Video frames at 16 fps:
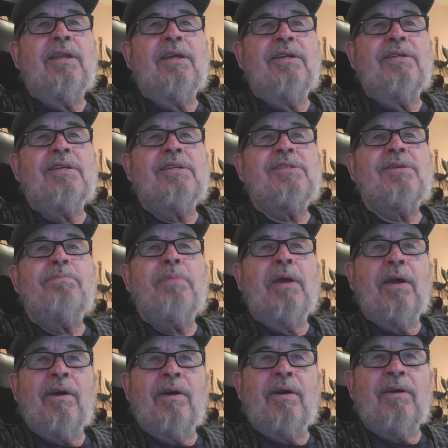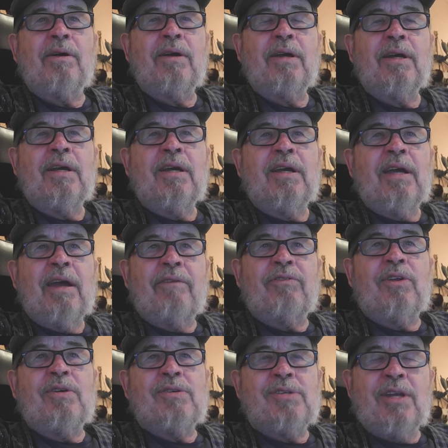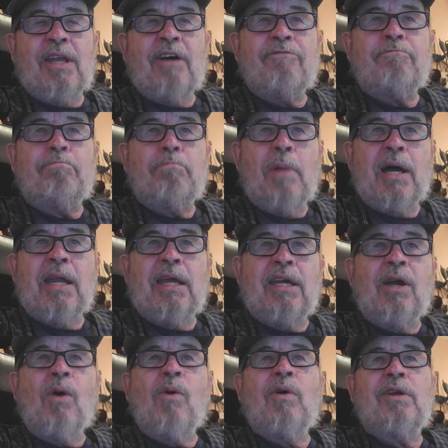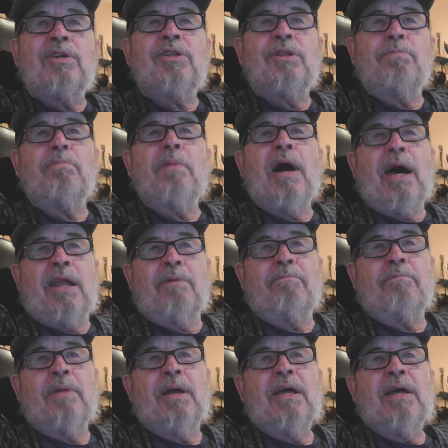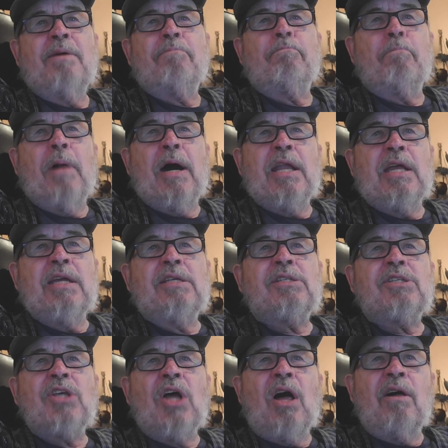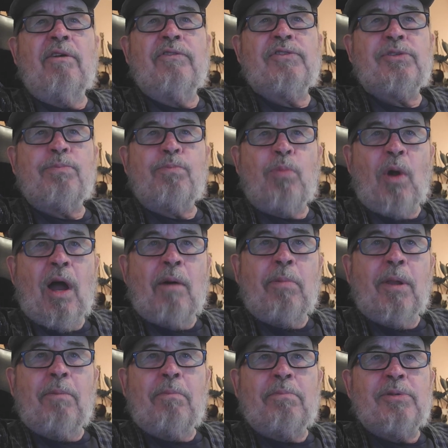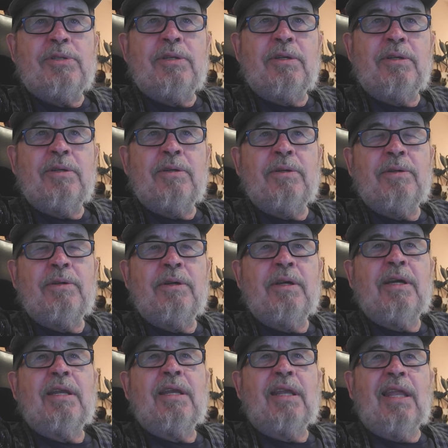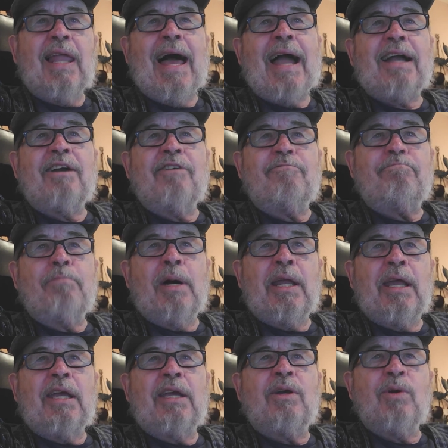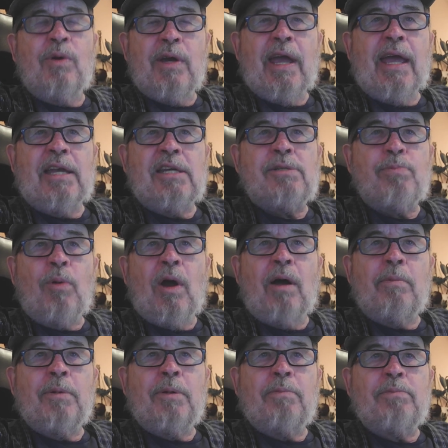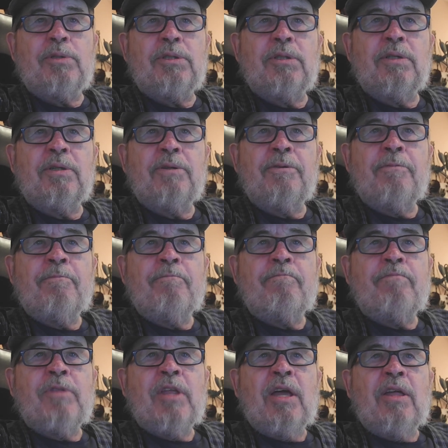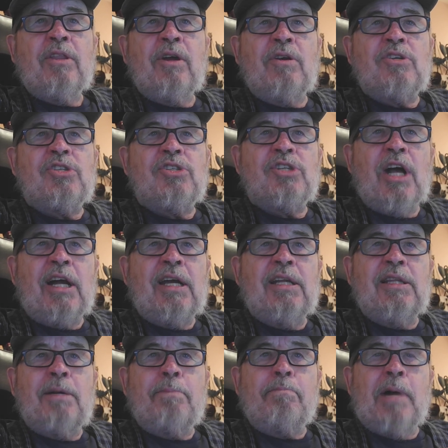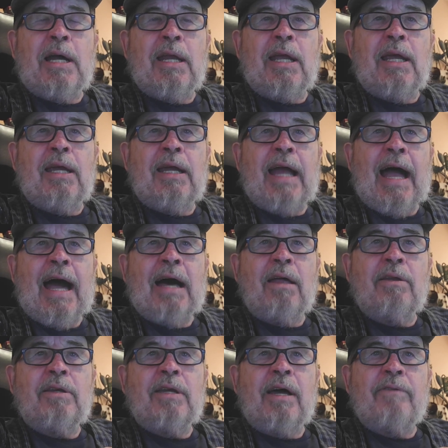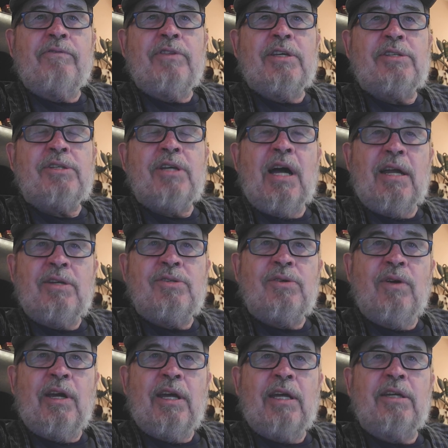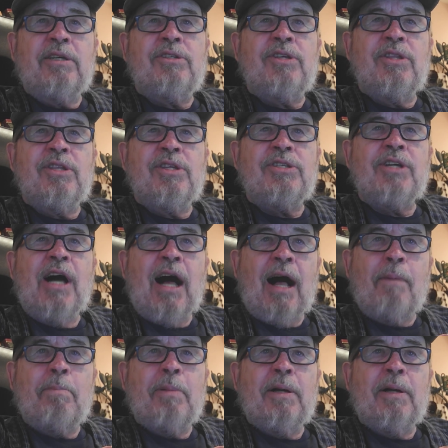disappear if there's enough money going to the bottom. Money solves problems. Lack of money creates problems. They're sucking the money out of this country to the top,